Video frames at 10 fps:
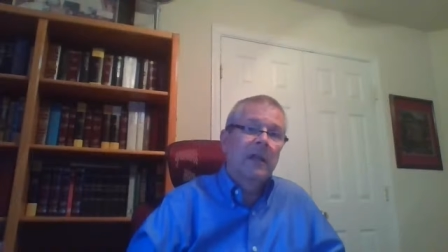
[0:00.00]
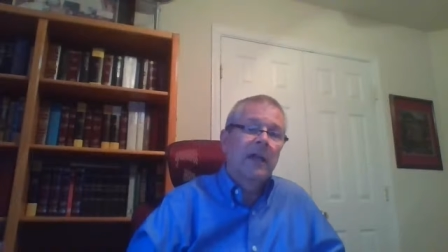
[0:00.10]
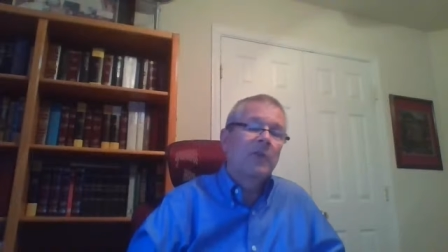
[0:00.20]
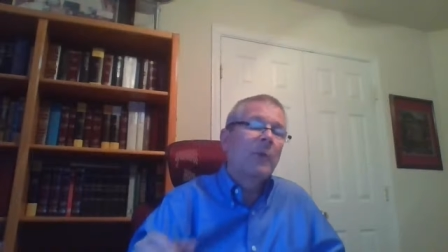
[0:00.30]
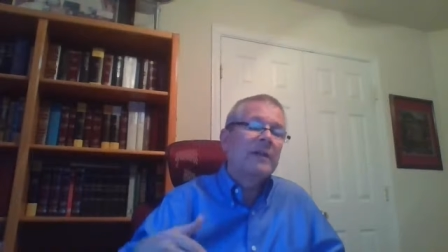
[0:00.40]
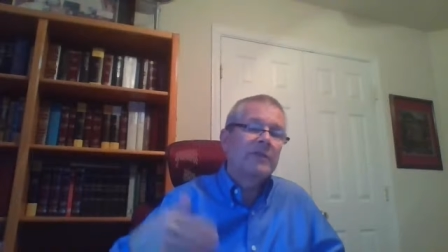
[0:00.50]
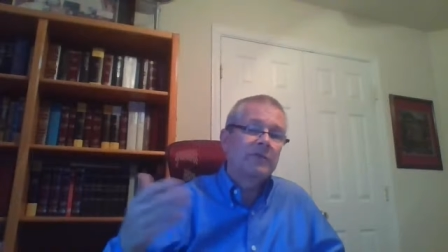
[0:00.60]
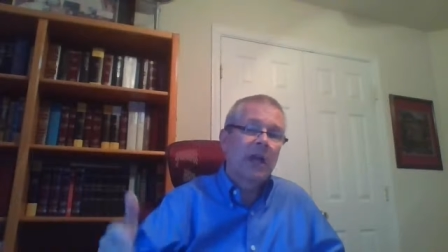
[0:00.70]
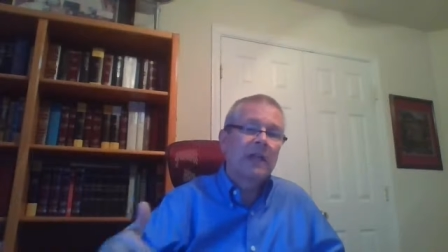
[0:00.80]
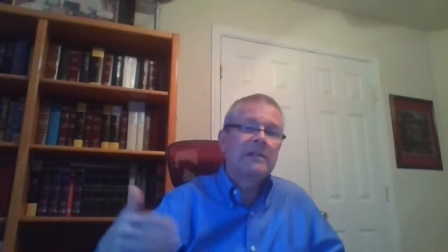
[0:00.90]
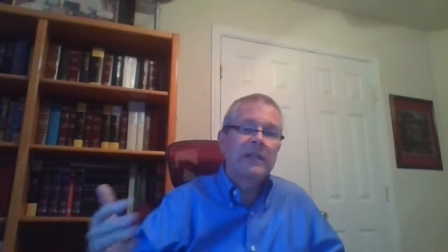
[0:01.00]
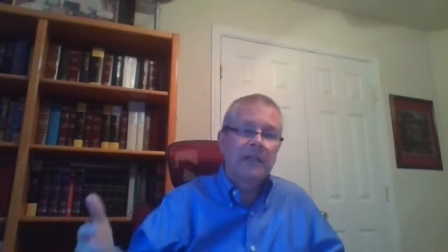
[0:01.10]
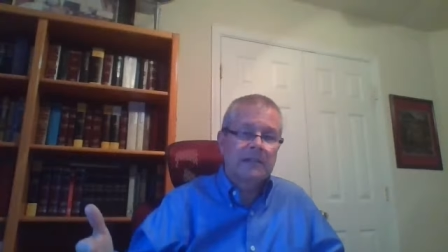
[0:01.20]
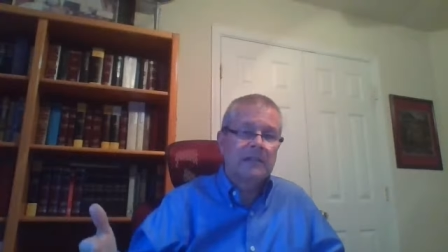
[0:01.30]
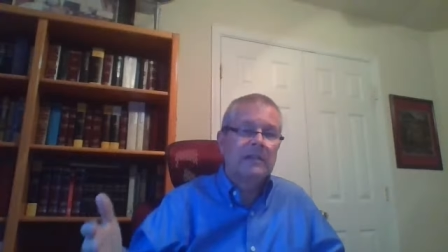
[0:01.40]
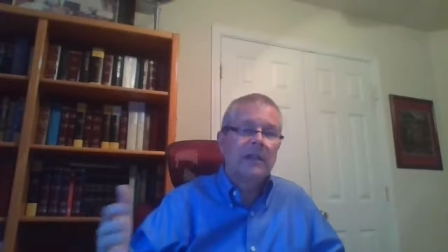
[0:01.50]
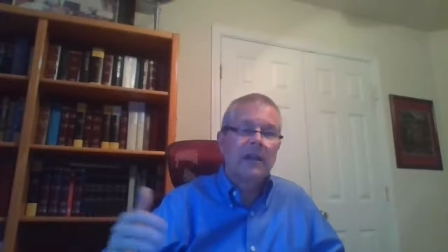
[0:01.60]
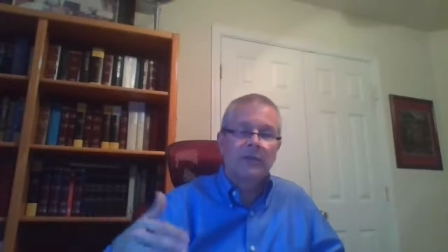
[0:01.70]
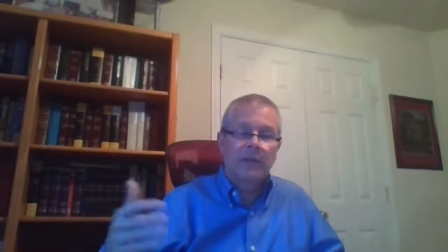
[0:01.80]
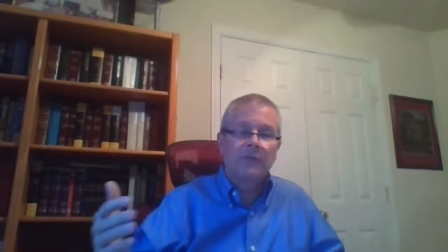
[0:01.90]
And the rest of John 6 is
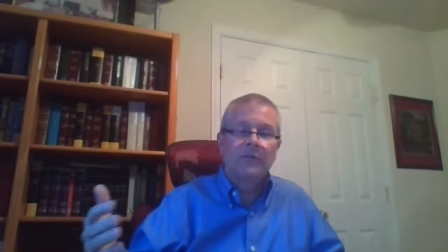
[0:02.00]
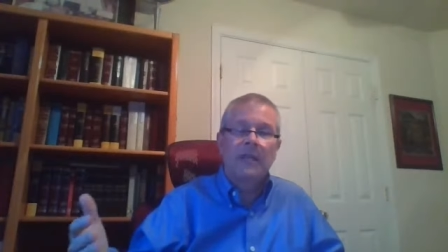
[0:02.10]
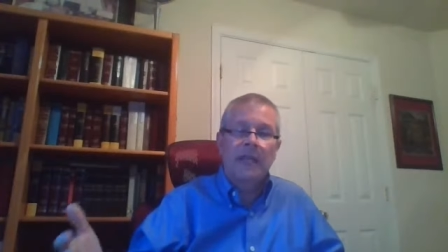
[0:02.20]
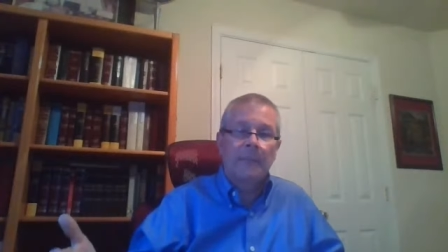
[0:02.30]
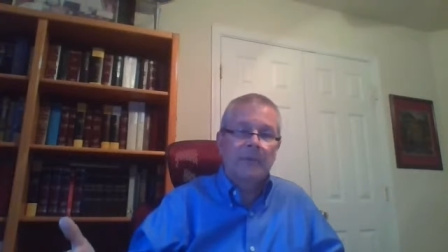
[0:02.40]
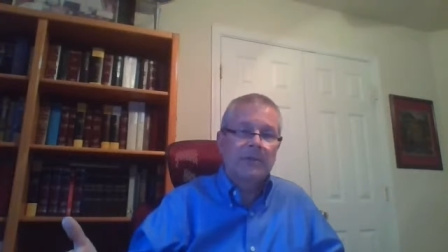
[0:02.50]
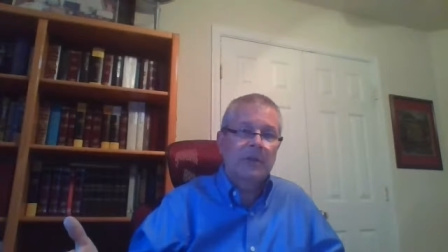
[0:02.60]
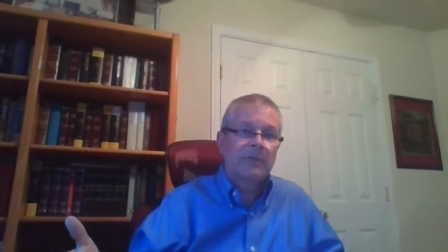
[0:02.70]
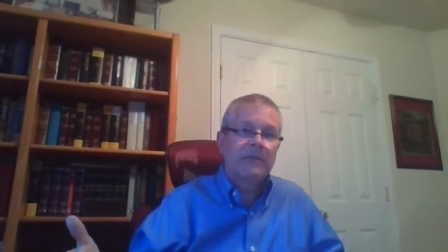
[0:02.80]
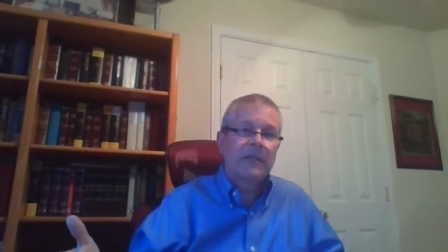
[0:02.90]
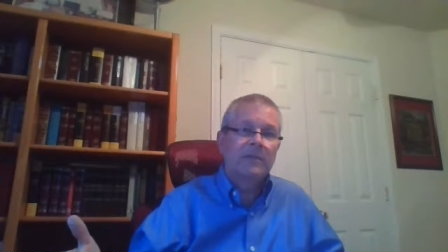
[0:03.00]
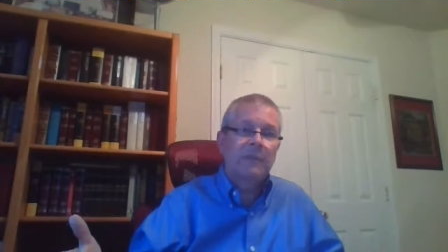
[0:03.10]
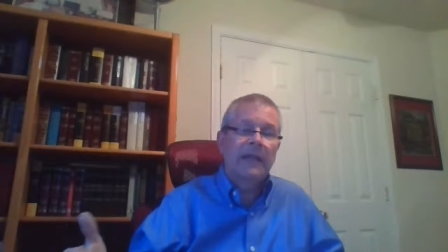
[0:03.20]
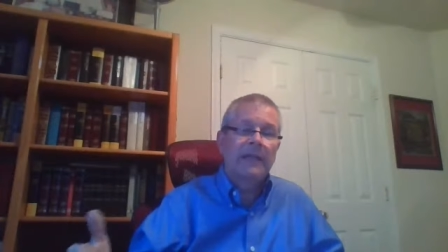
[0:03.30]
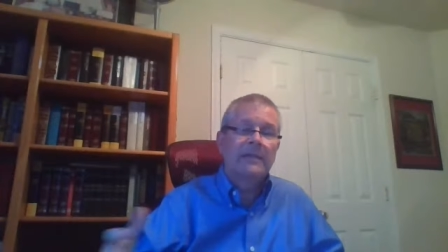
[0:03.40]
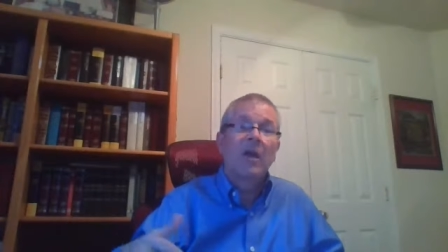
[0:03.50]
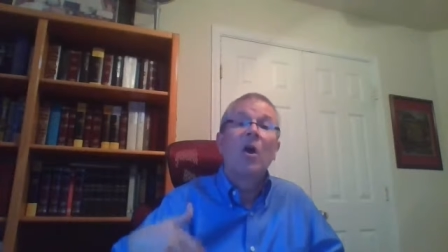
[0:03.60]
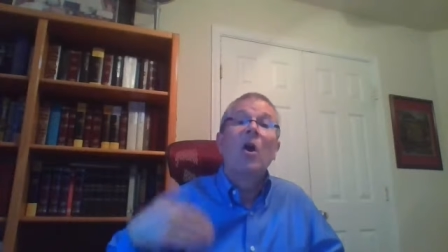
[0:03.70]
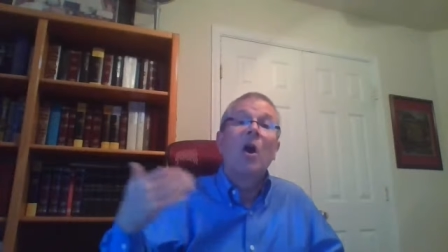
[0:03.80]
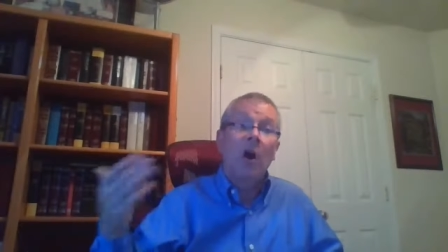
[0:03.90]
another interesting episode that takes place
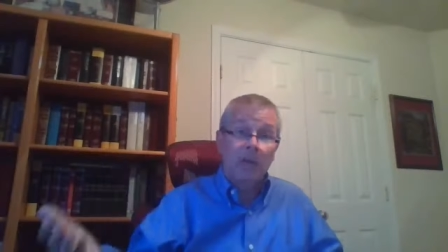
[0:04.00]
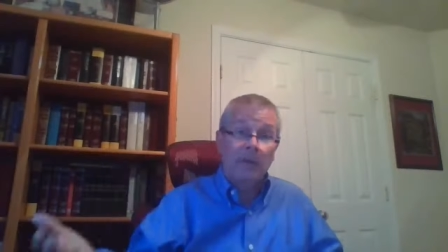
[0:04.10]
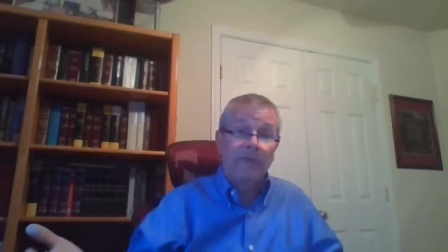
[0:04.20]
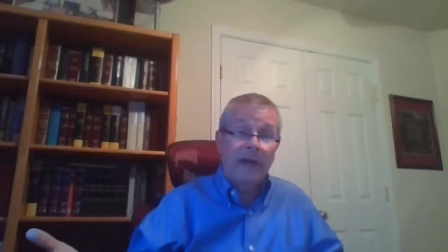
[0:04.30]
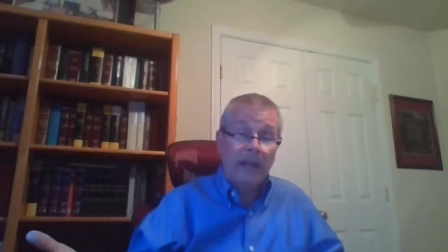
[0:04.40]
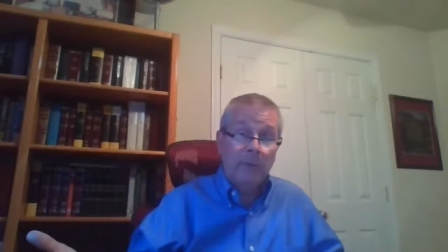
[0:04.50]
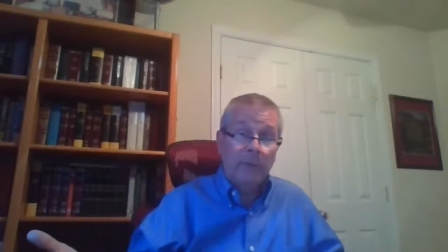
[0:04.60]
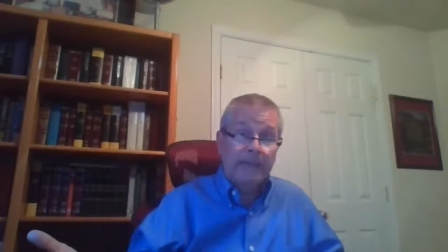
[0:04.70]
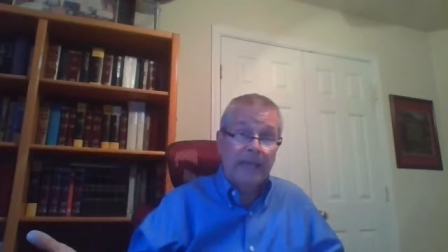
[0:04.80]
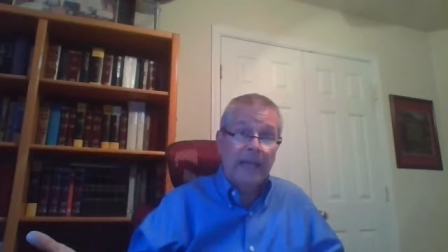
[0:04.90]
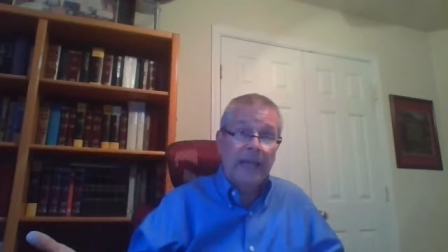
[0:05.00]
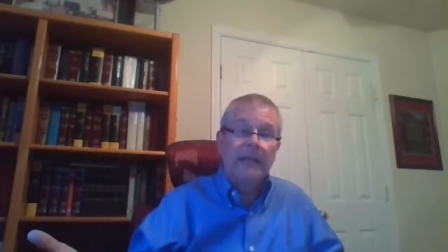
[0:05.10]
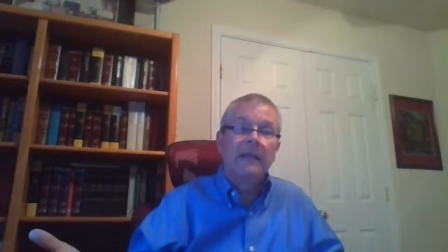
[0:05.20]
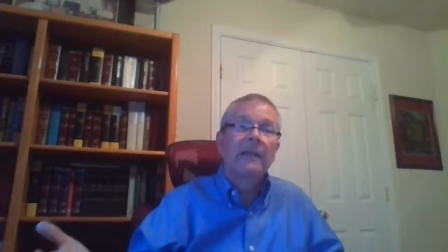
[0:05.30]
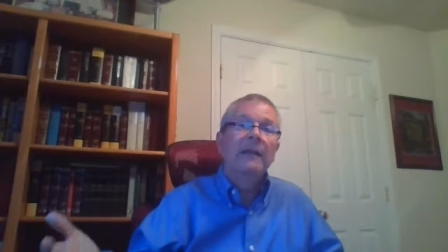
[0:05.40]
on the following day,